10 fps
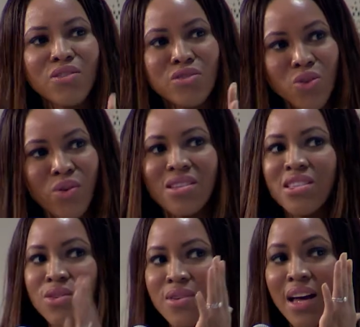of Jordan
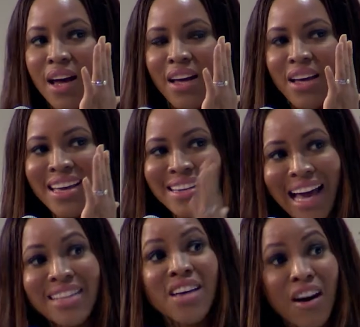to
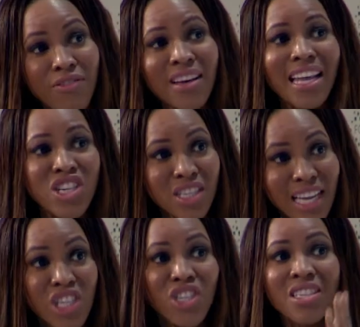enact tougher legislation